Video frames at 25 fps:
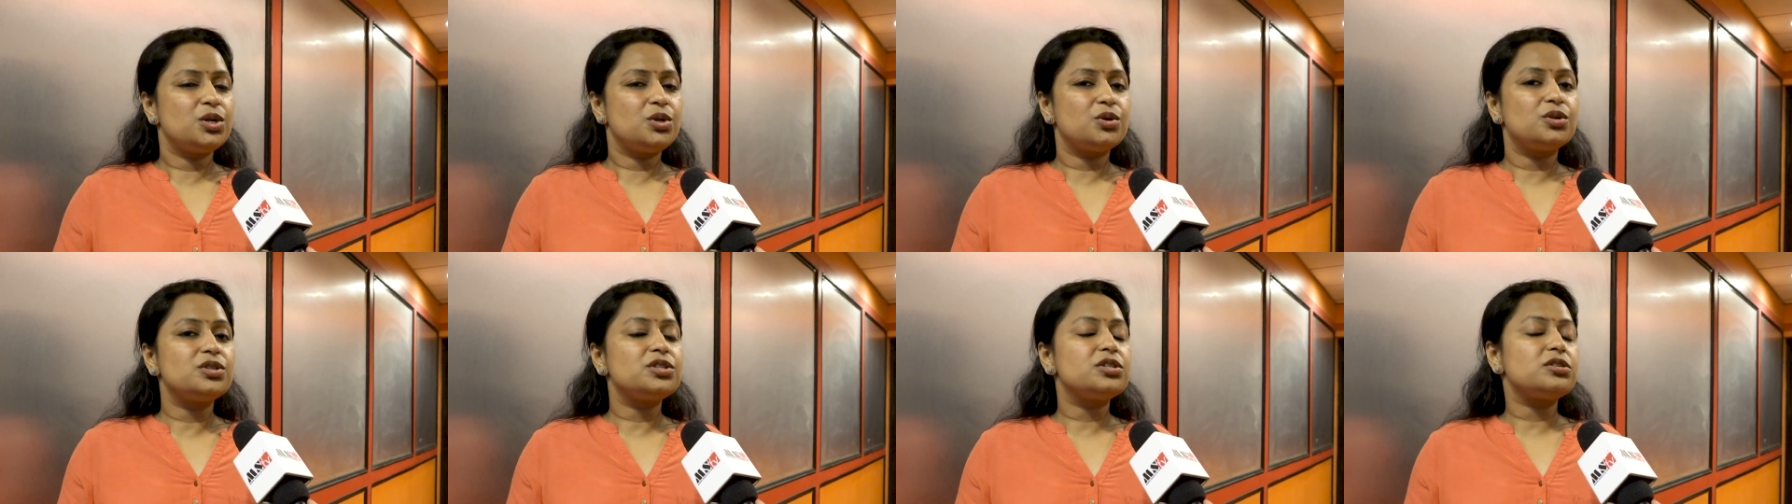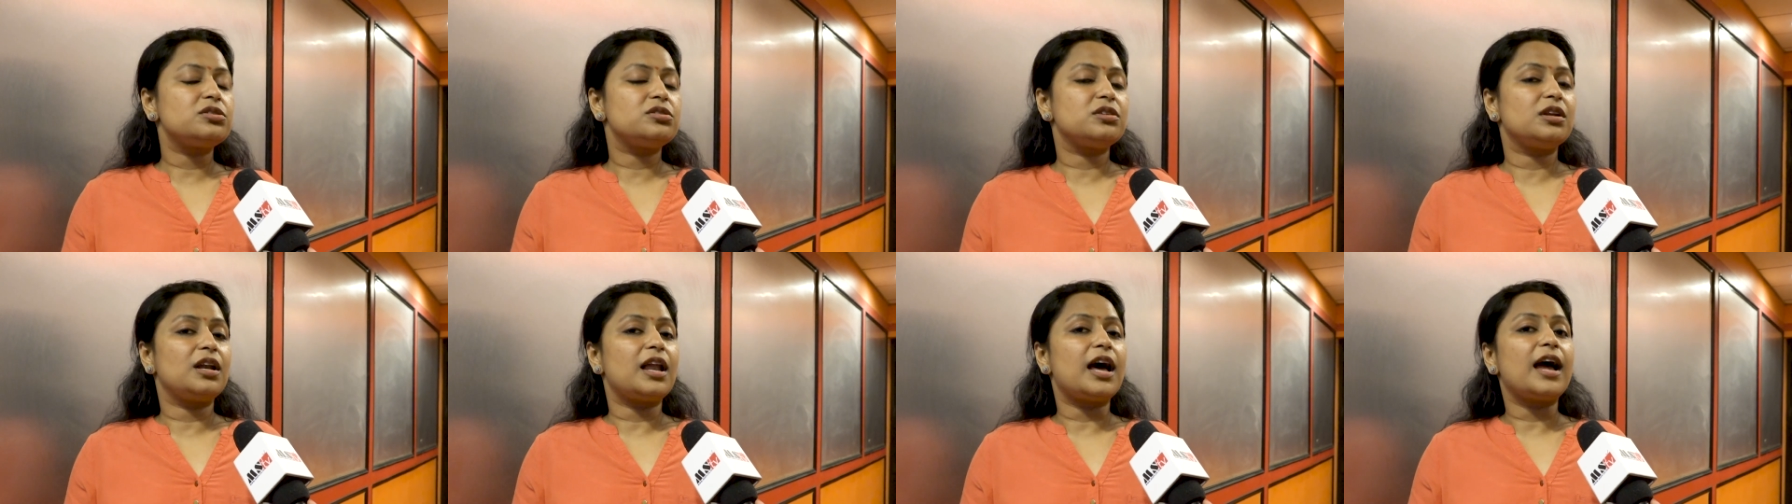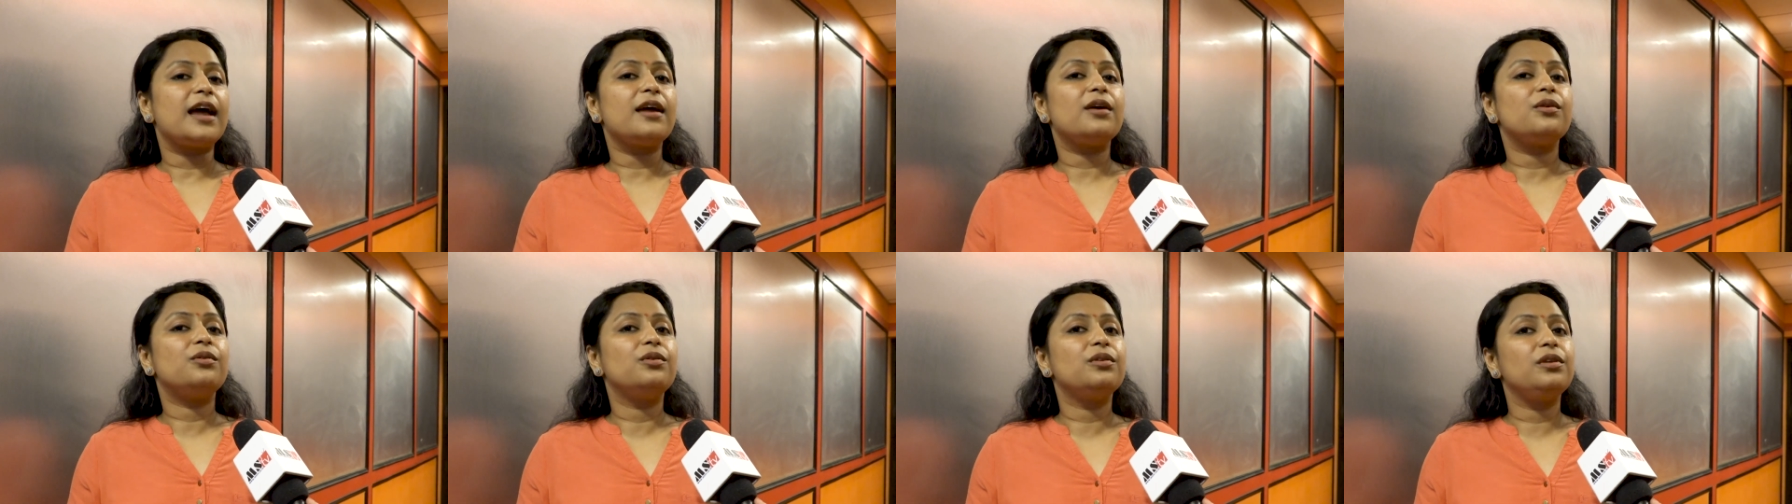Don't just
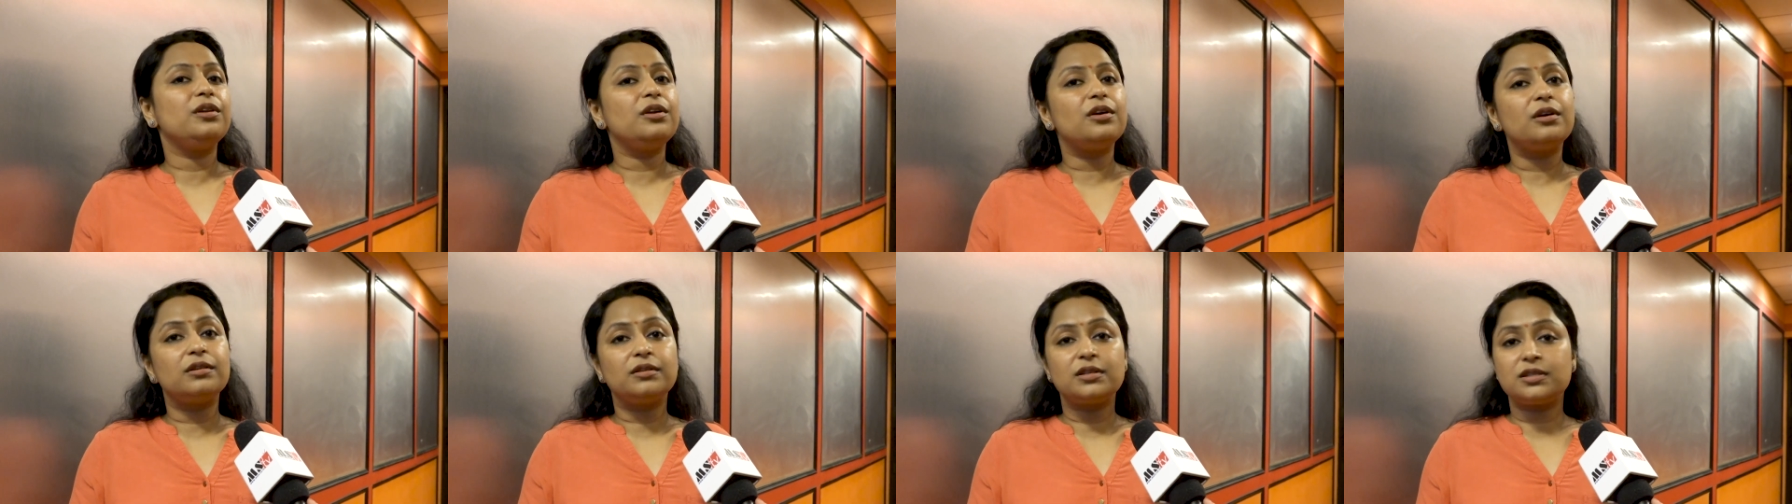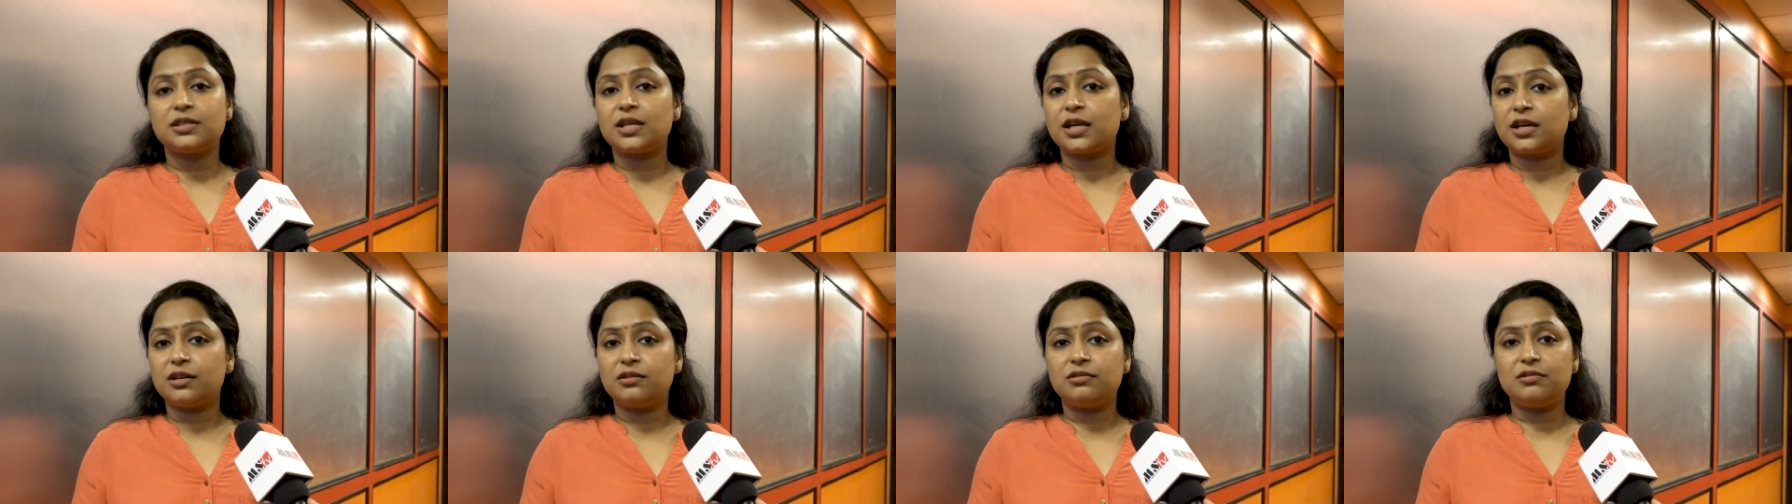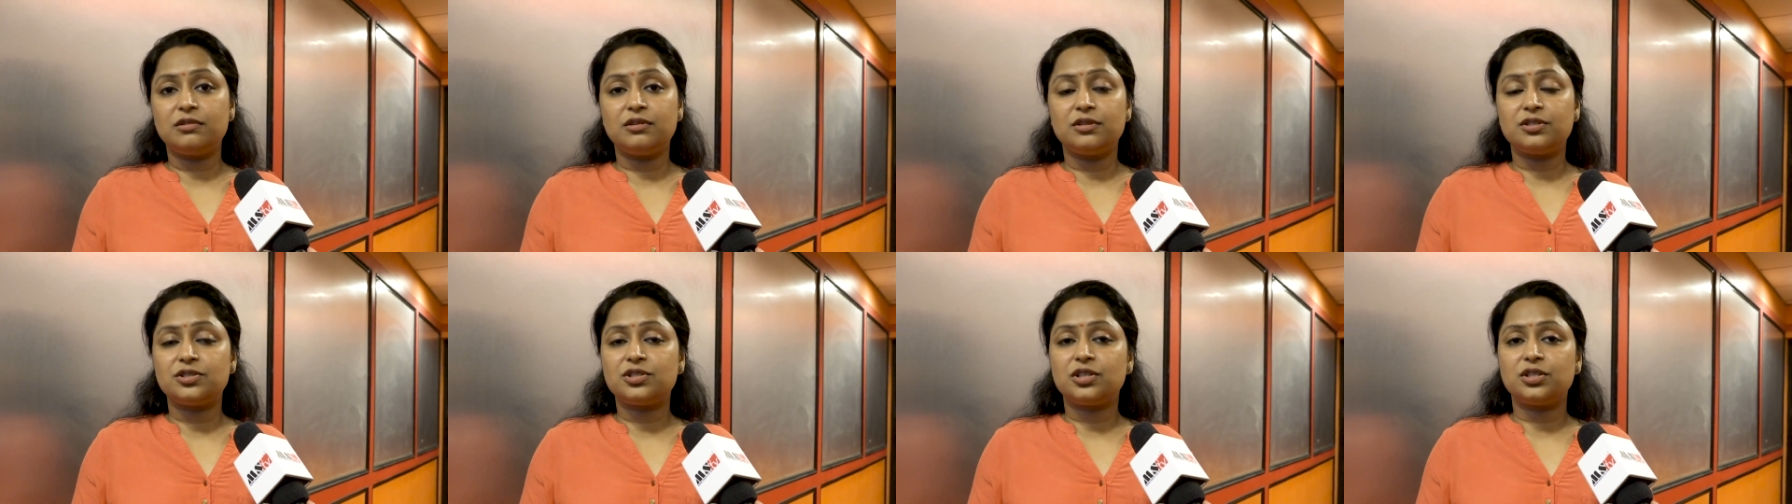rely only on the
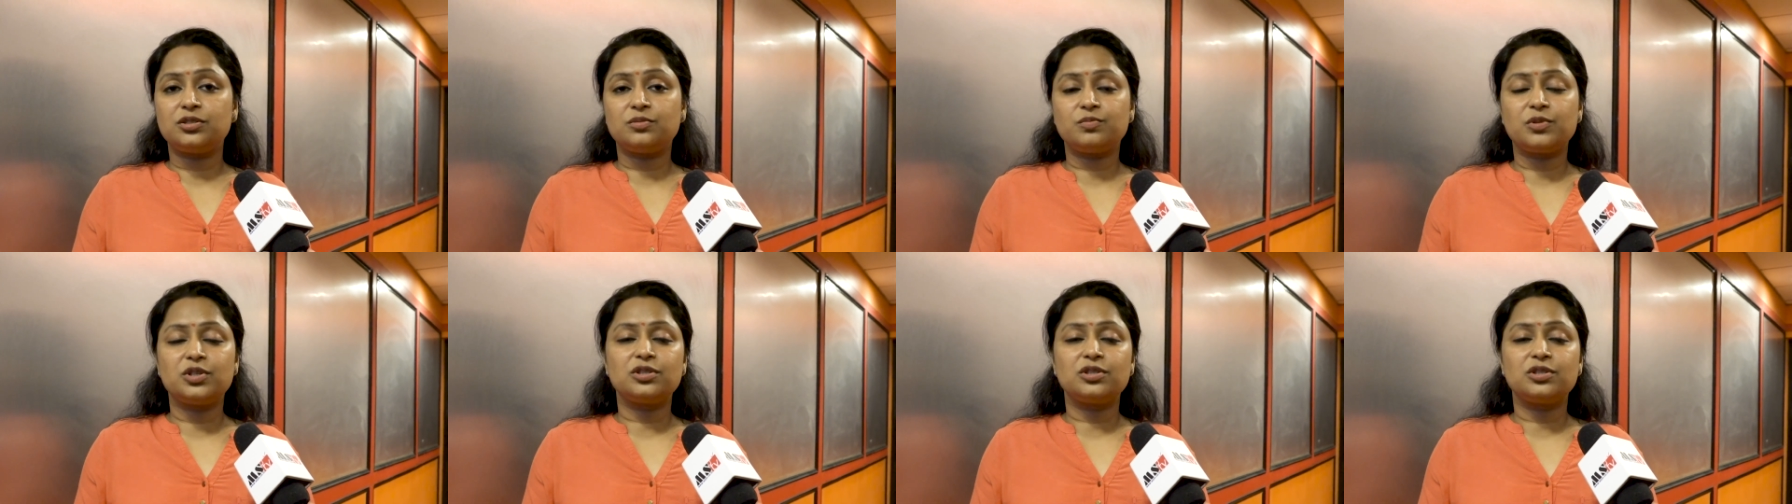secondary research,